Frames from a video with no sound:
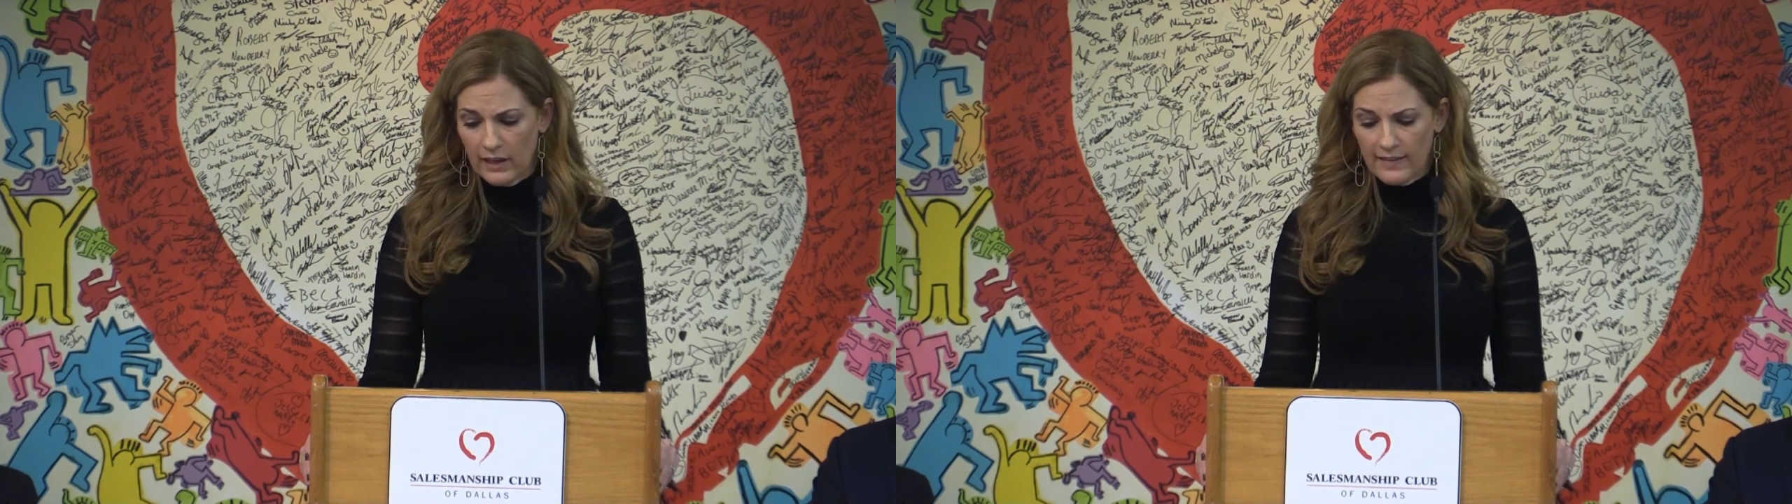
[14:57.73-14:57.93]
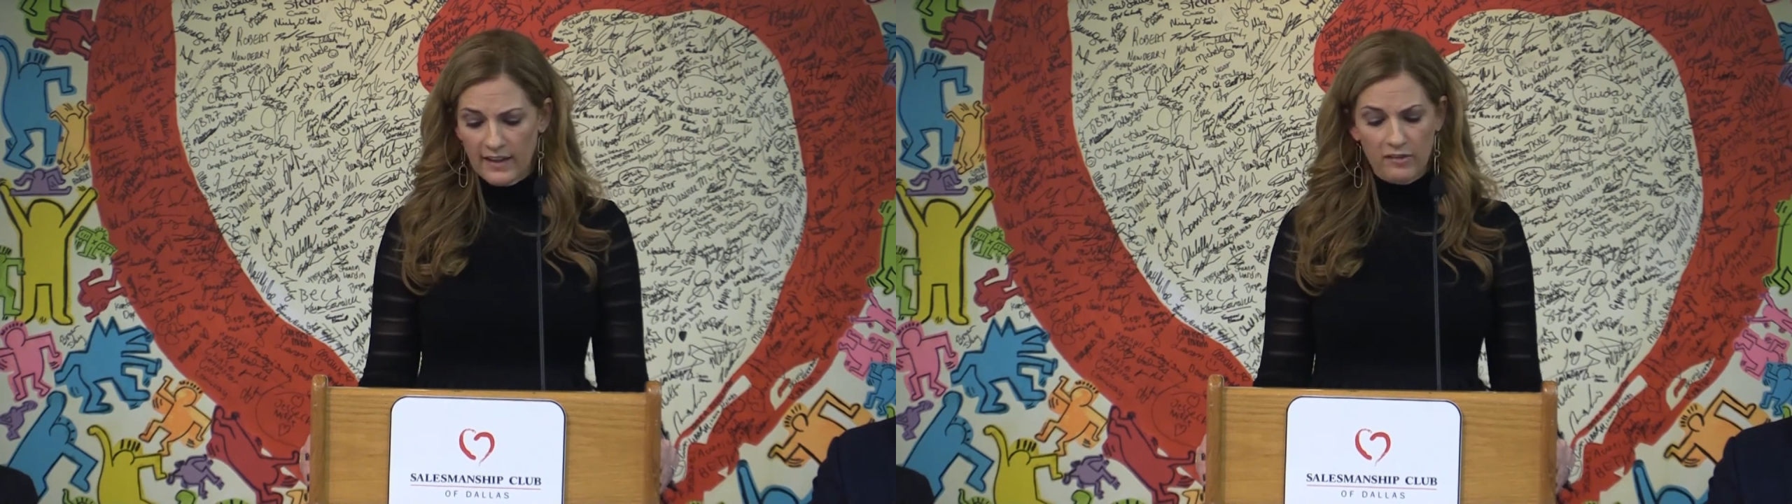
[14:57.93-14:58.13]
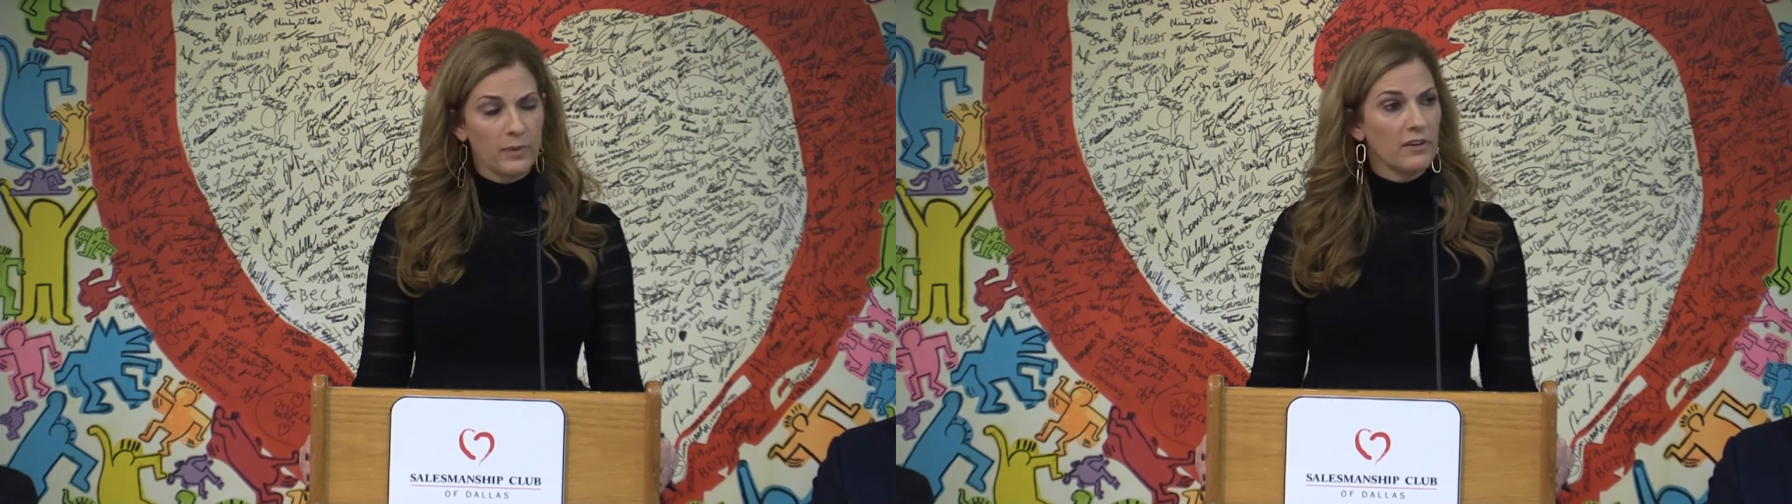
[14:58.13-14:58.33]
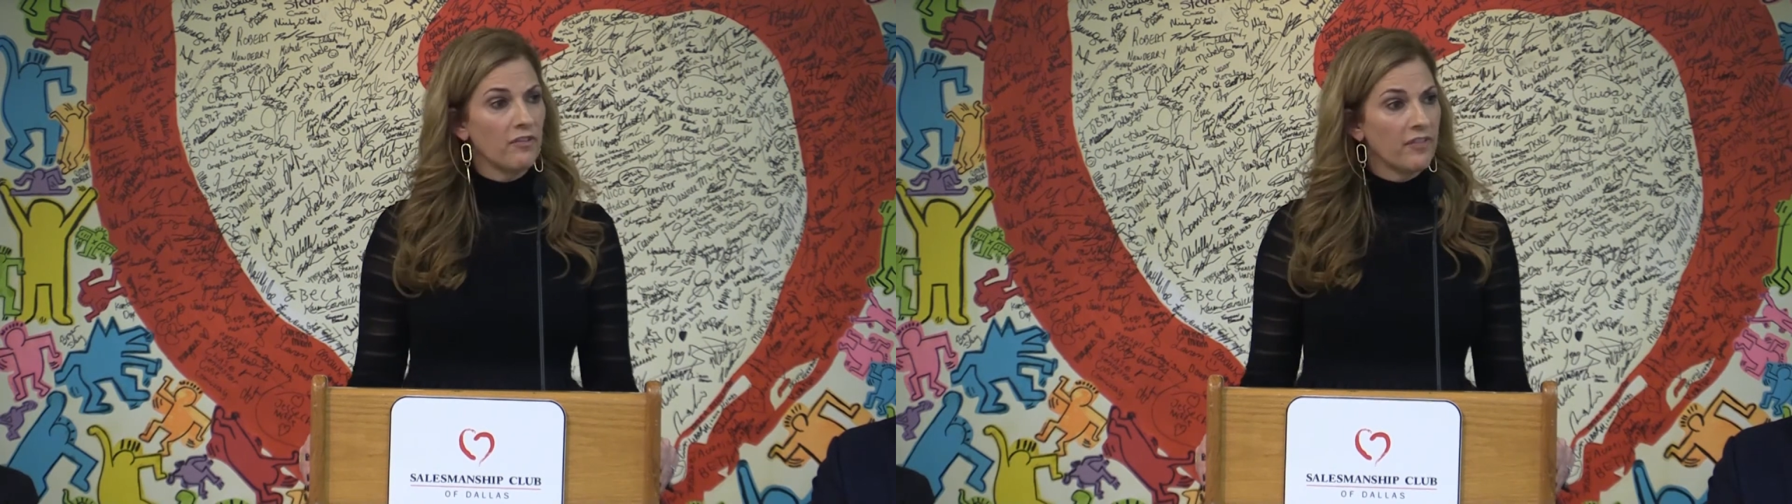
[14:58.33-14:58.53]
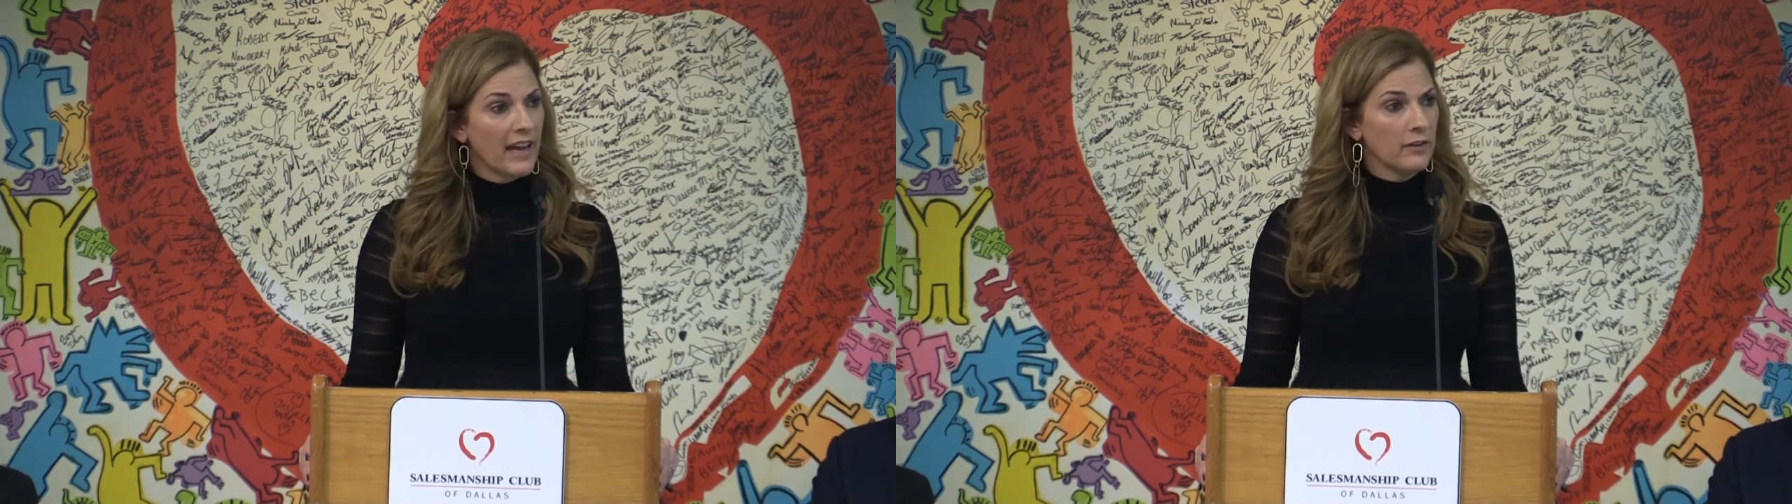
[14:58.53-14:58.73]
and they've been
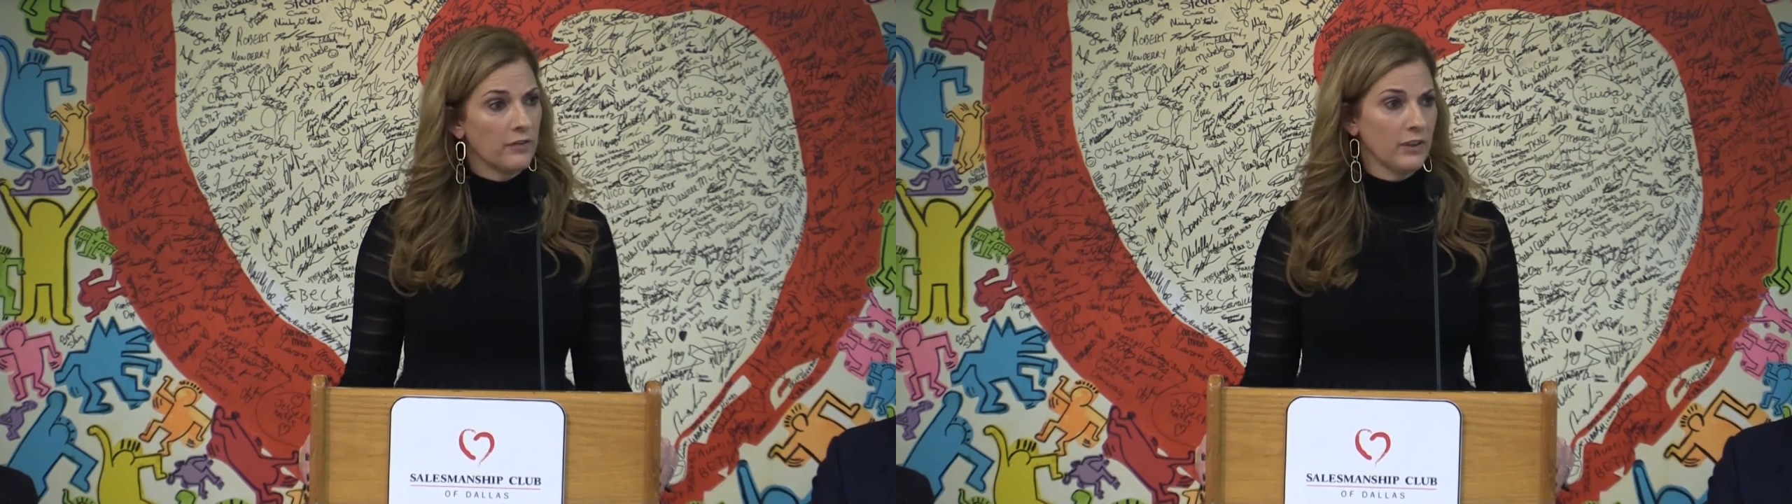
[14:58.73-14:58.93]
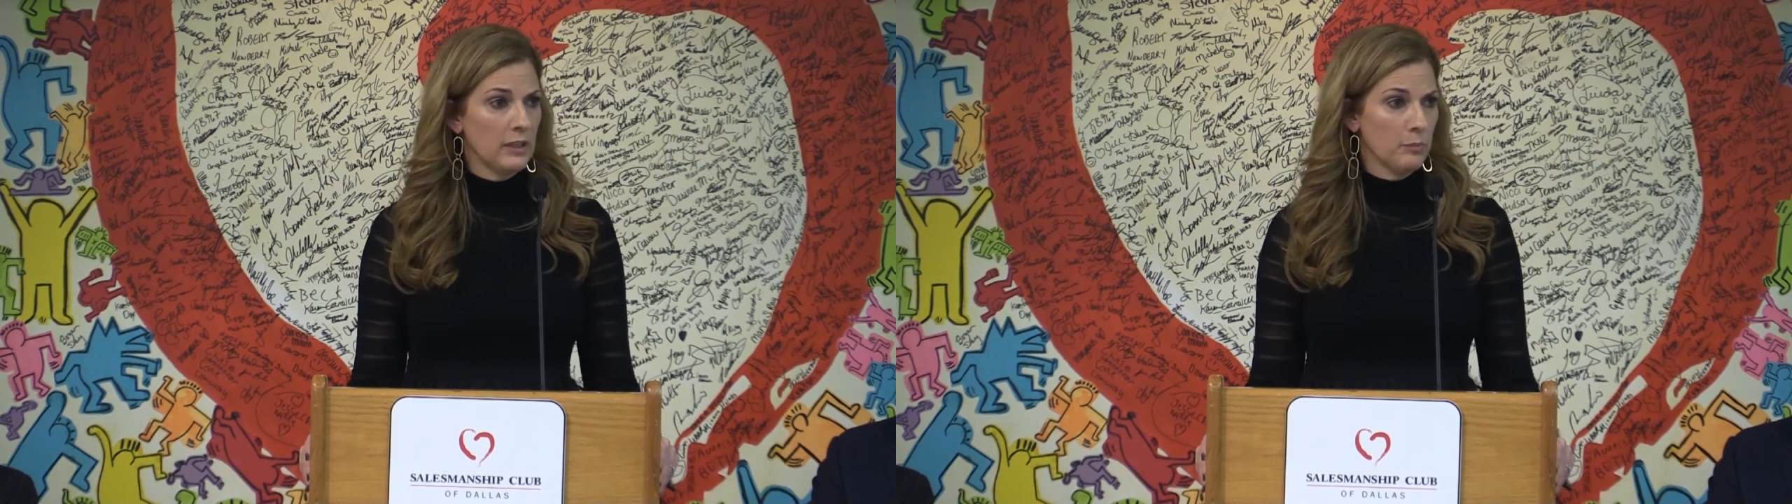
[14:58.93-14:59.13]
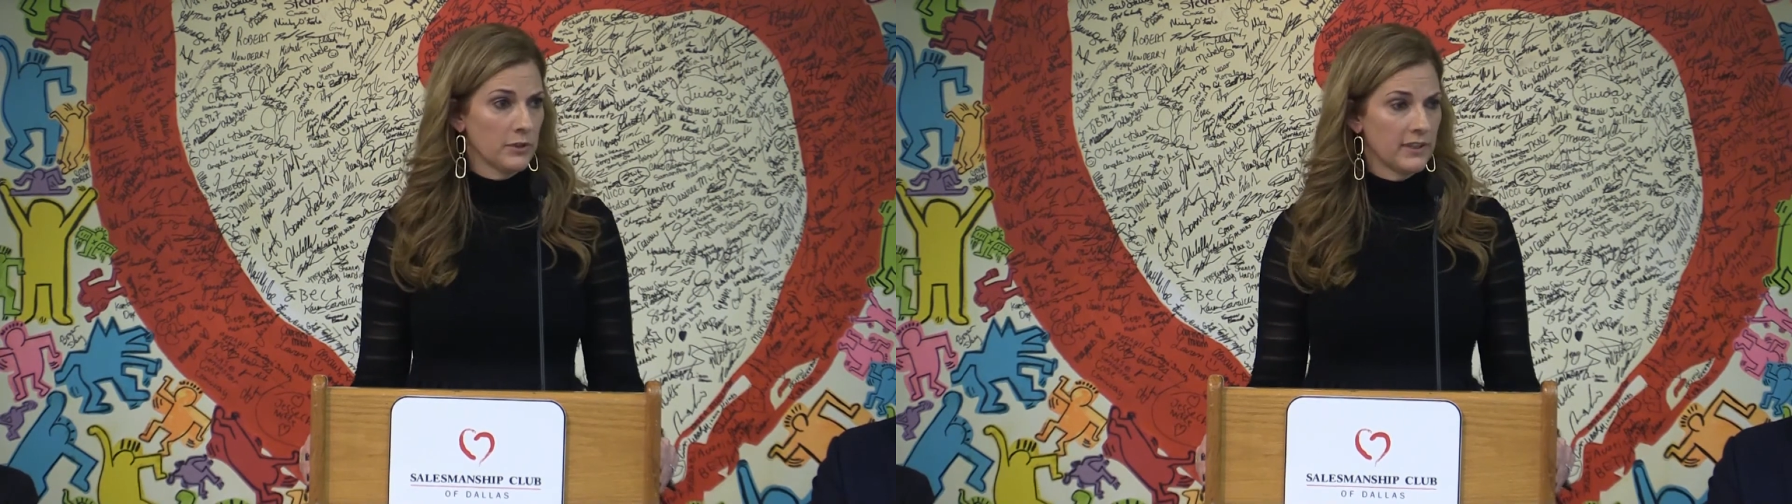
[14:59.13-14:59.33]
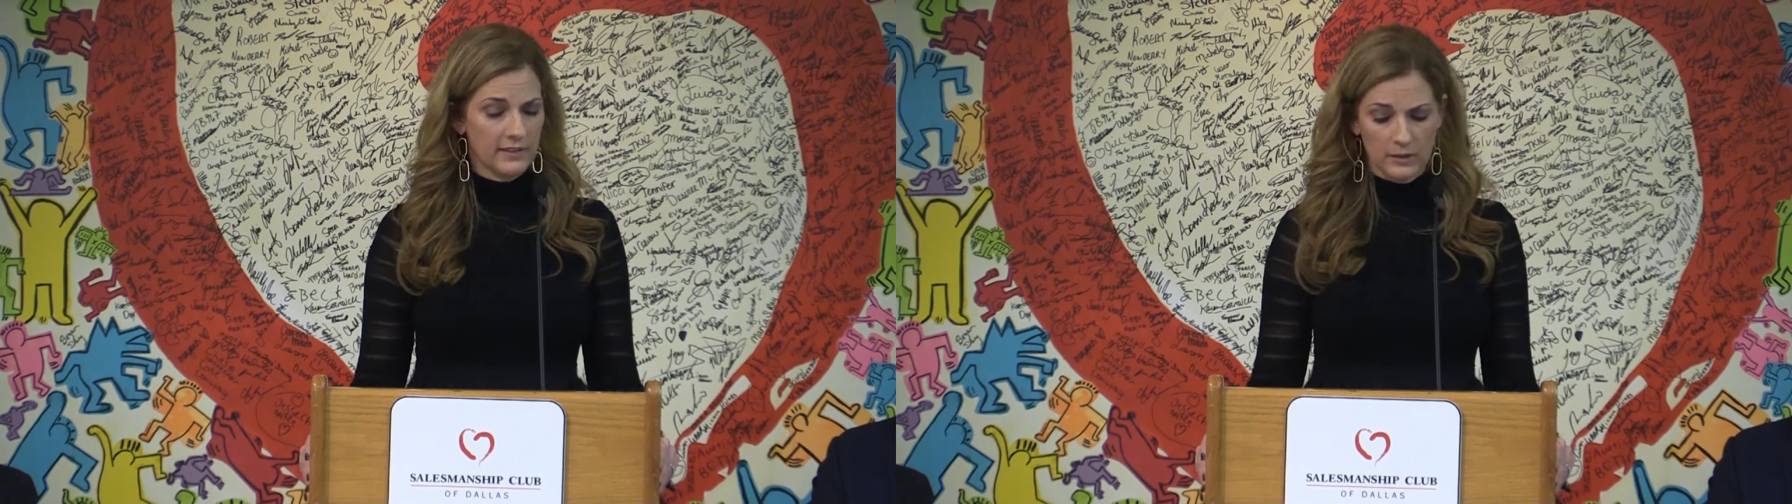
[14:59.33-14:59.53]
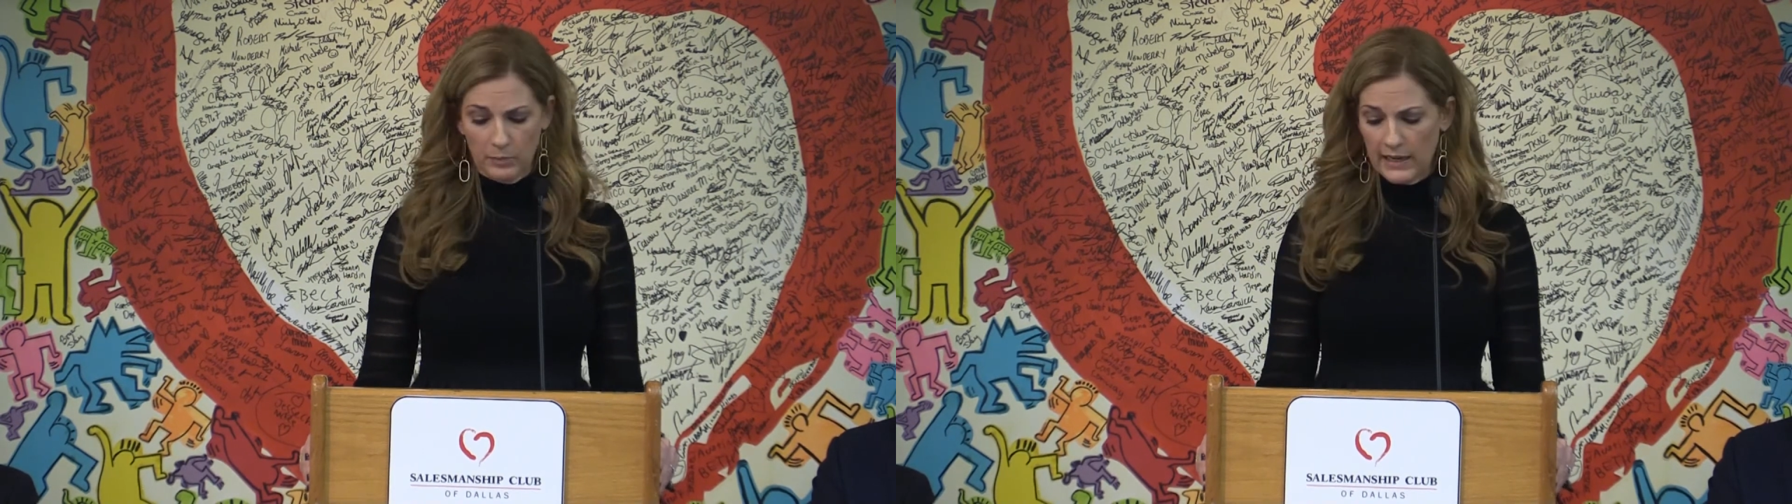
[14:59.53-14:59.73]
faithfully
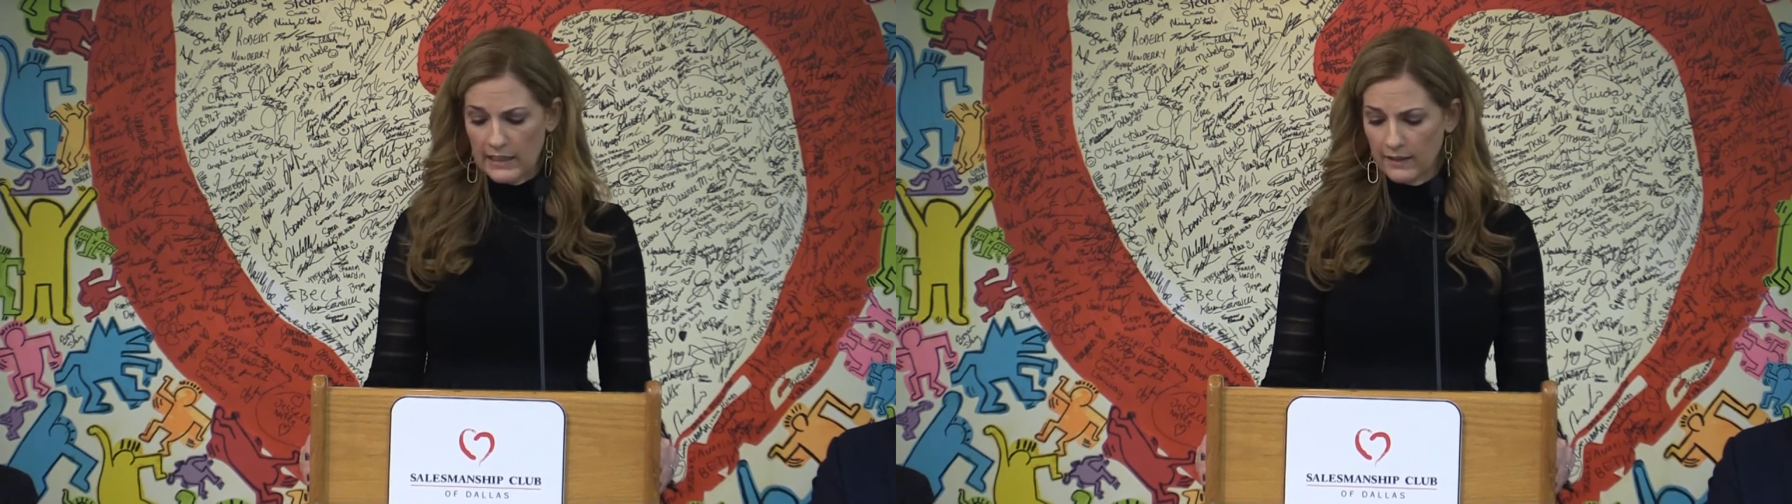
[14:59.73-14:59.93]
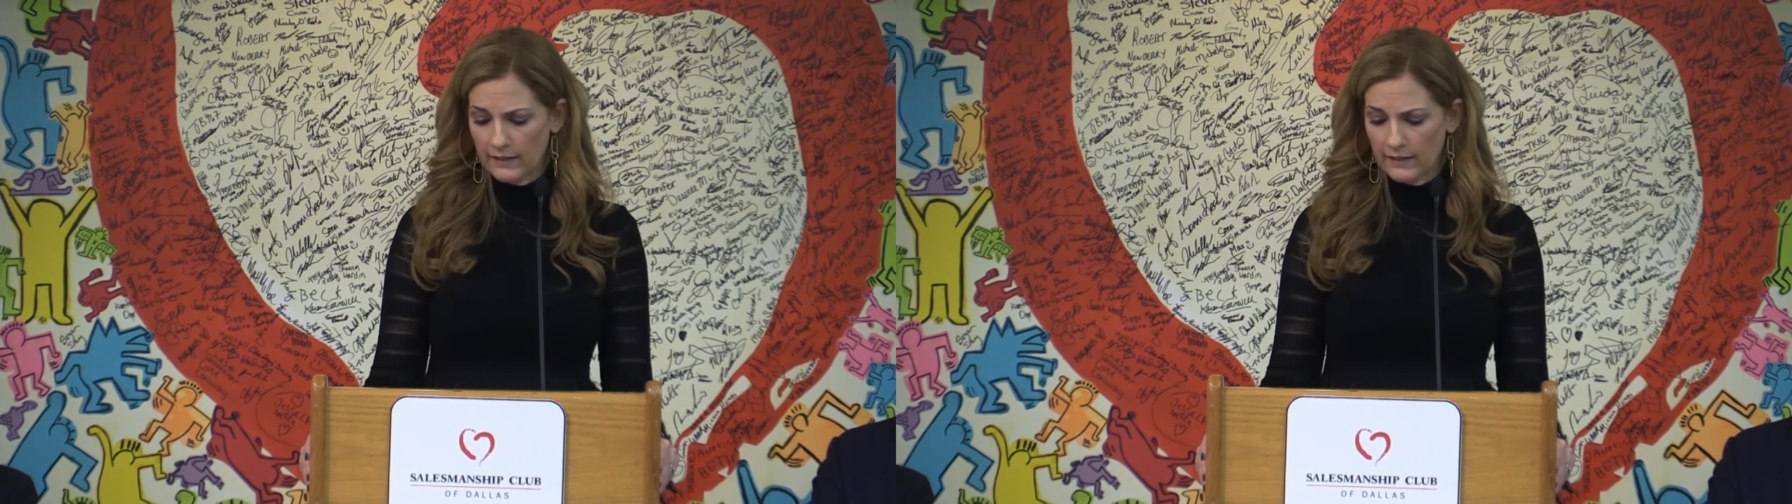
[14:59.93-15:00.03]
participating